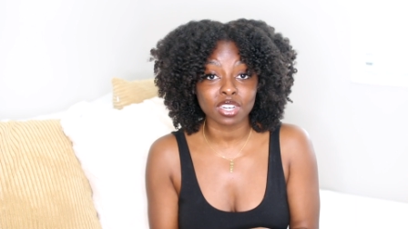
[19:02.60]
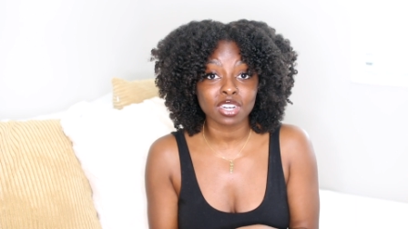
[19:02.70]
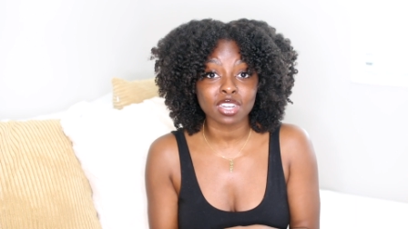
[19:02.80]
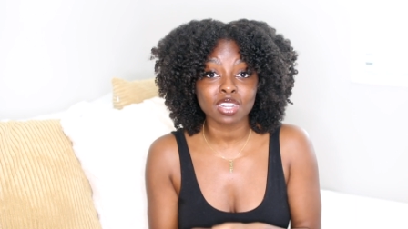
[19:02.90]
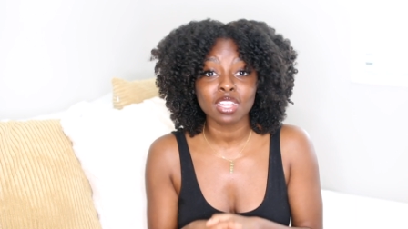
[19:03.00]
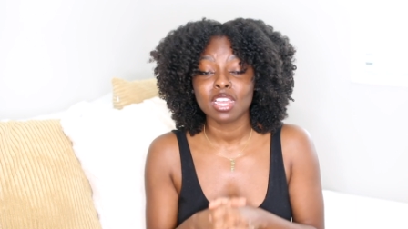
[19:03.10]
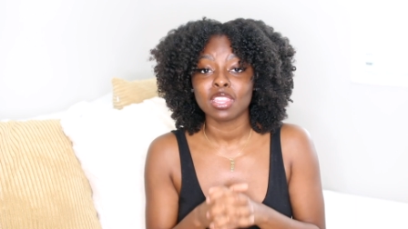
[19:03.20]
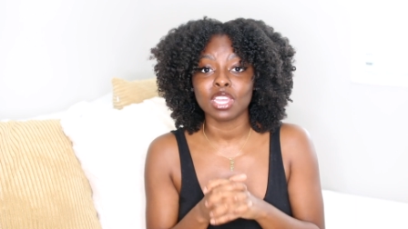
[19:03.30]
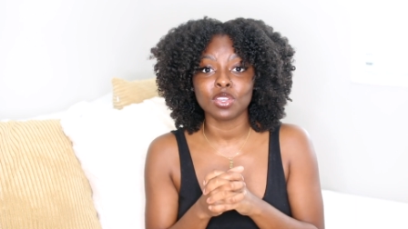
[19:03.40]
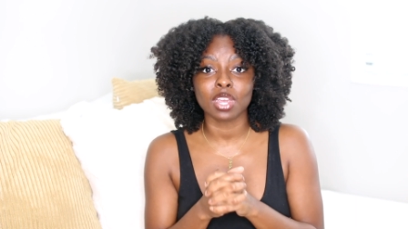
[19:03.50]
girl
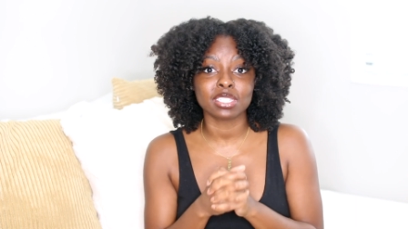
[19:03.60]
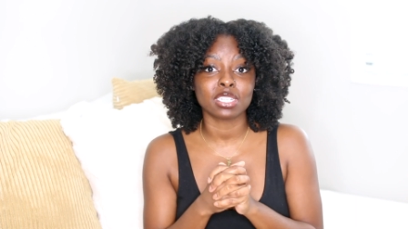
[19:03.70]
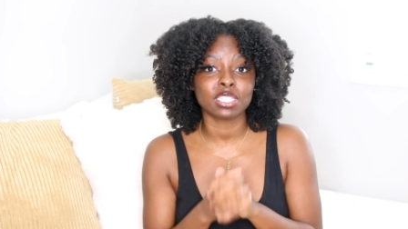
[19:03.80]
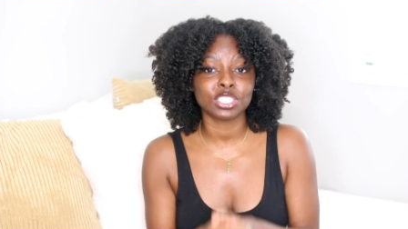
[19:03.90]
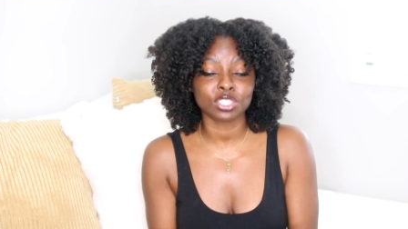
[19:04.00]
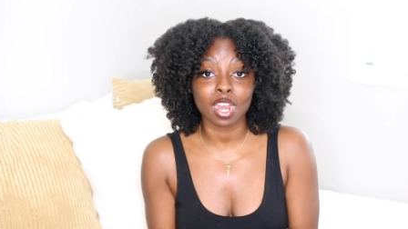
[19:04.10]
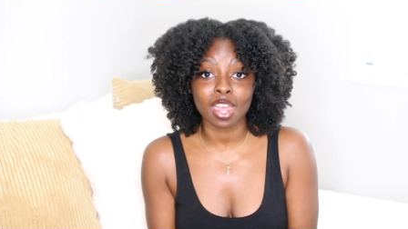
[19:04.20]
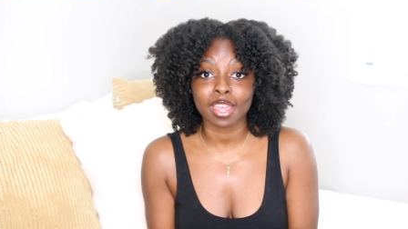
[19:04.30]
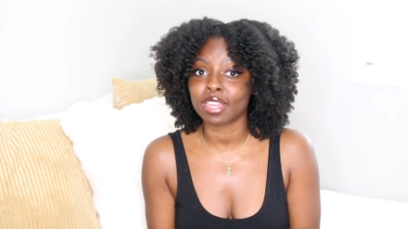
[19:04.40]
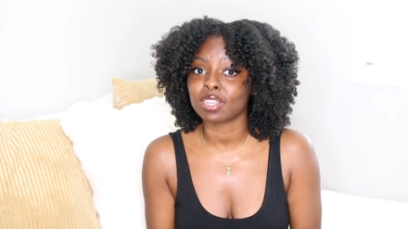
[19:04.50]
that you guys at least
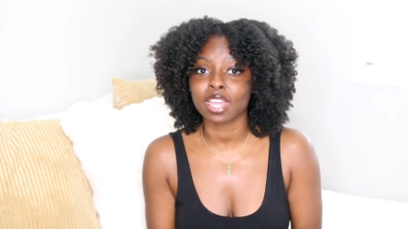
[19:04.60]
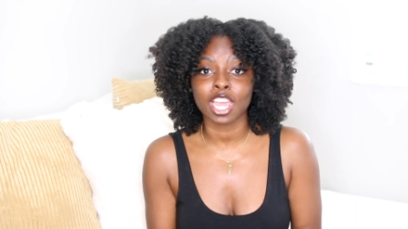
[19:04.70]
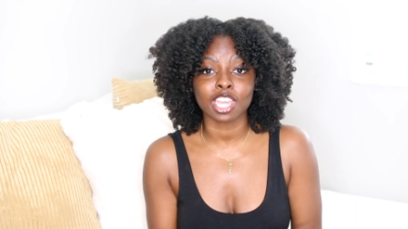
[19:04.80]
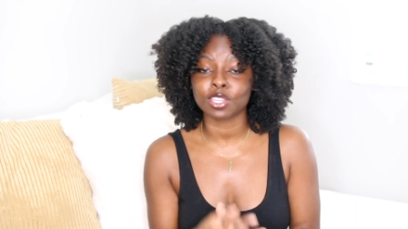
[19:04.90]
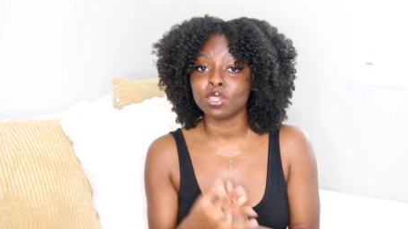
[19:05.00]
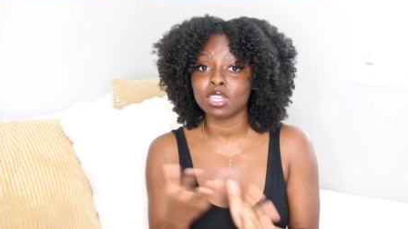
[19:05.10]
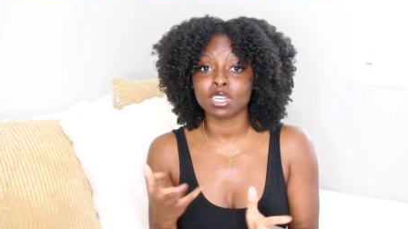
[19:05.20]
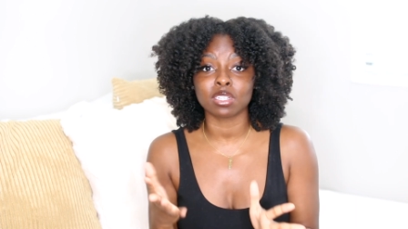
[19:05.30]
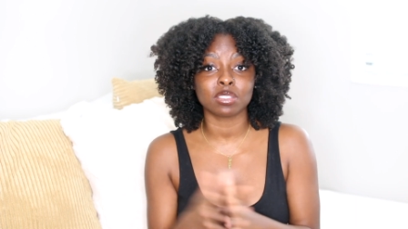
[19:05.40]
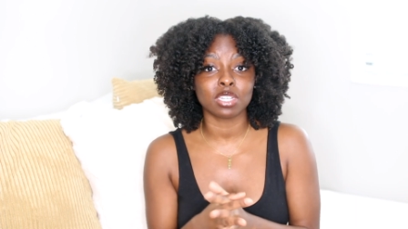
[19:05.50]
try. Like you
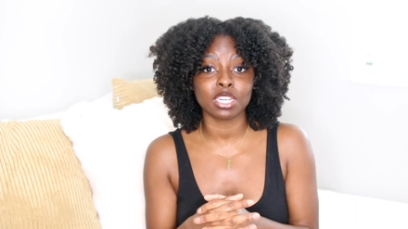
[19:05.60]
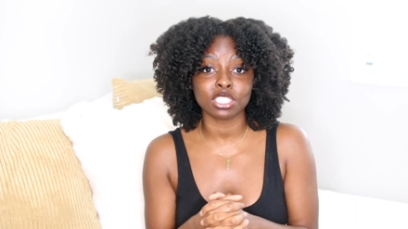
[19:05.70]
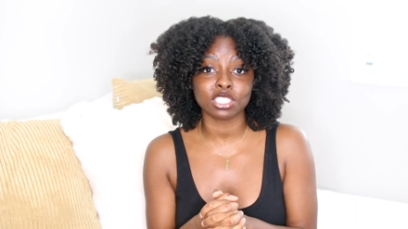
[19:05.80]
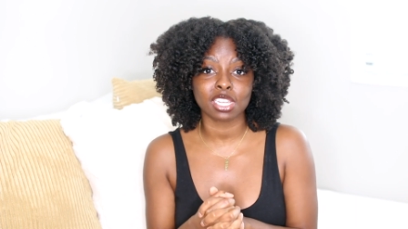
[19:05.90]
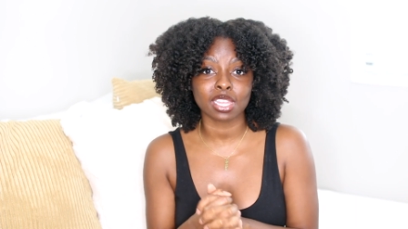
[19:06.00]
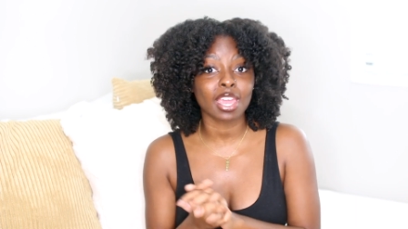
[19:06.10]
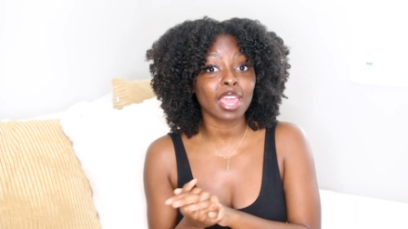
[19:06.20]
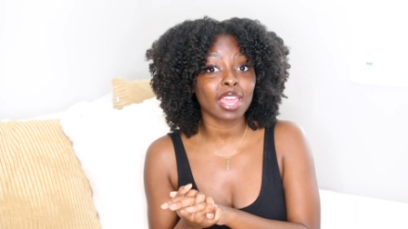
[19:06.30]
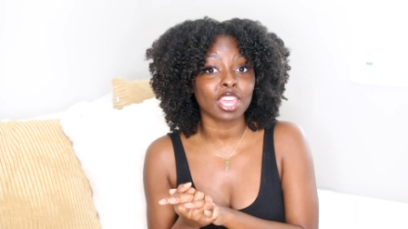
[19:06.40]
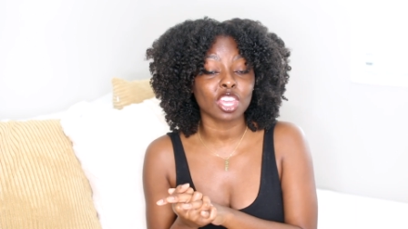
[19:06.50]
can initiate like,
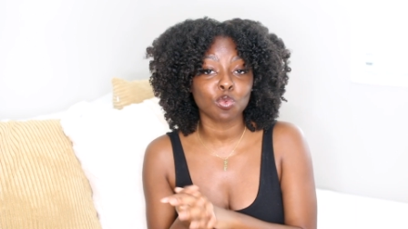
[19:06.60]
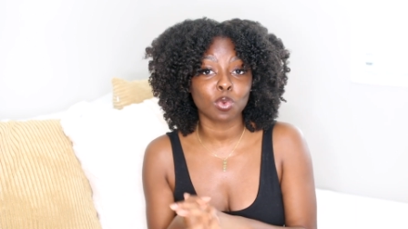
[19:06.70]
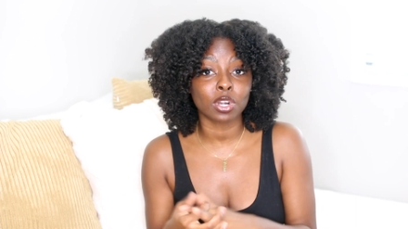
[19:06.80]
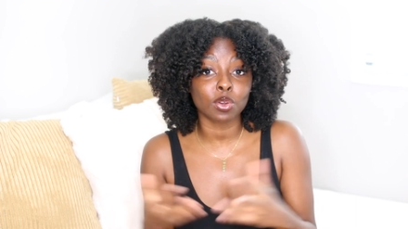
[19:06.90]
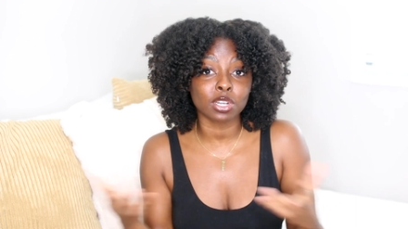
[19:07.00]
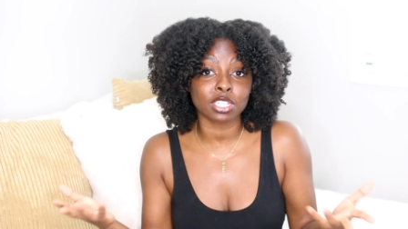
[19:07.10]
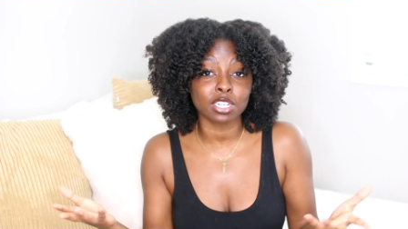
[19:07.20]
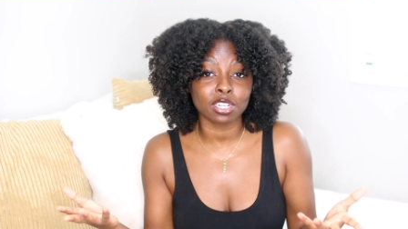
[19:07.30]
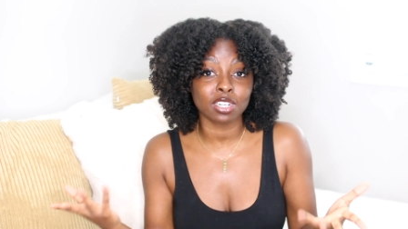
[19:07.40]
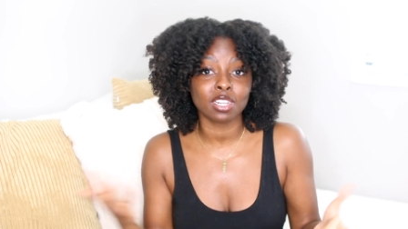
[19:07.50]
hey, wanna go to
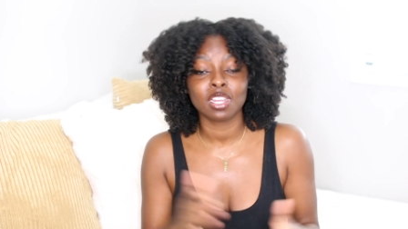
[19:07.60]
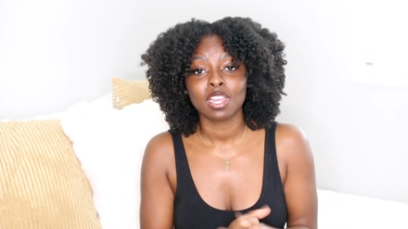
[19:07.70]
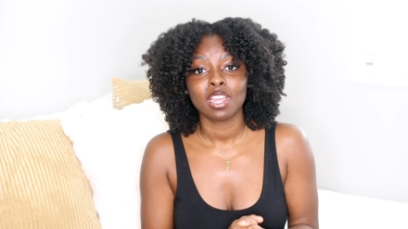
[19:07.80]
dinner?